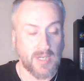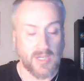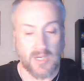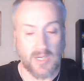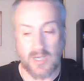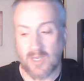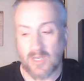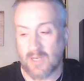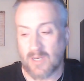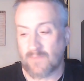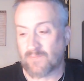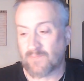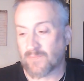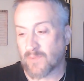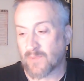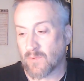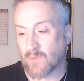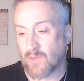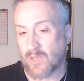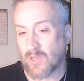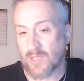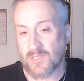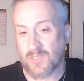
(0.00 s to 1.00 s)

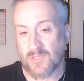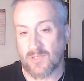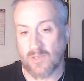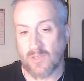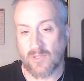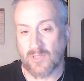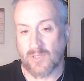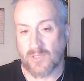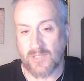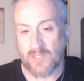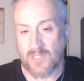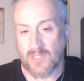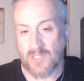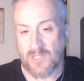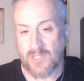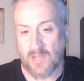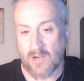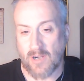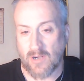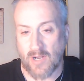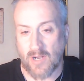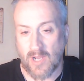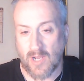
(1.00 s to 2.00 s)
We also know that these
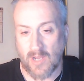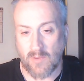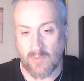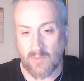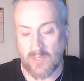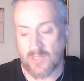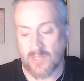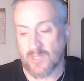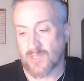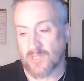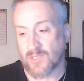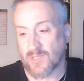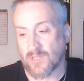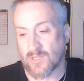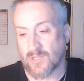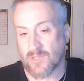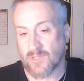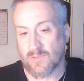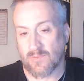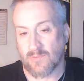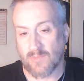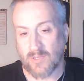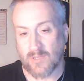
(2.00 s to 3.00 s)
aren't
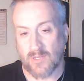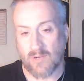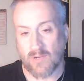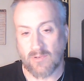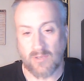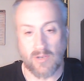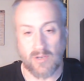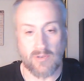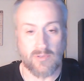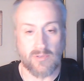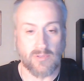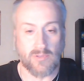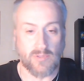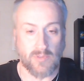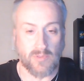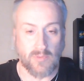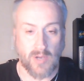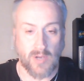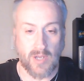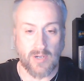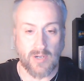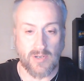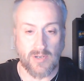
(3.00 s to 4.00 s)
eyewitnesses. We don't know who the
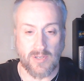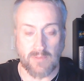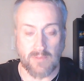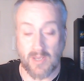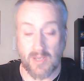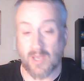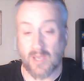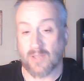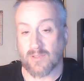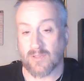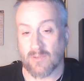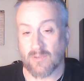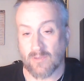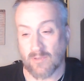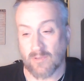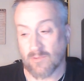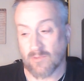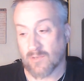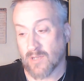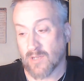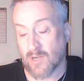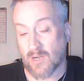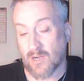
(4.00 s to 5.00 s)
writers of Matthew and
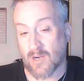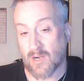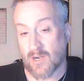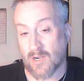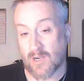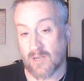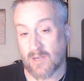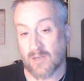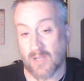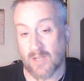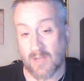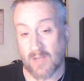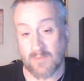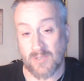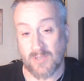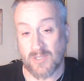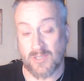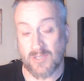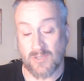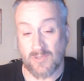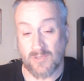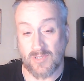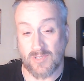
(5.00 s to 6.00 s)
Luke are. I'm
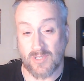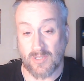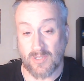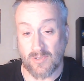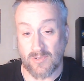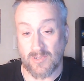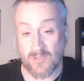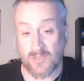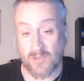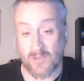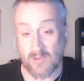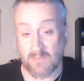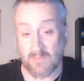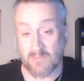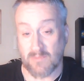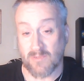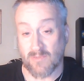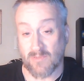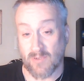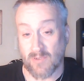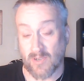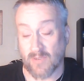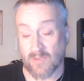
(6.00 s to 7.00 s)
just using those terms
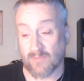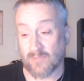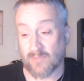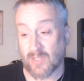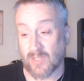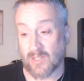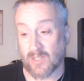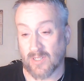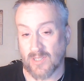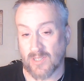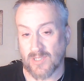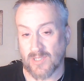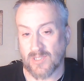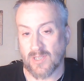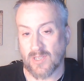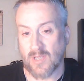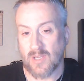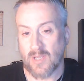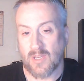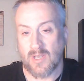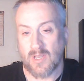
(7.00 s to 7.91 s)
for convenience.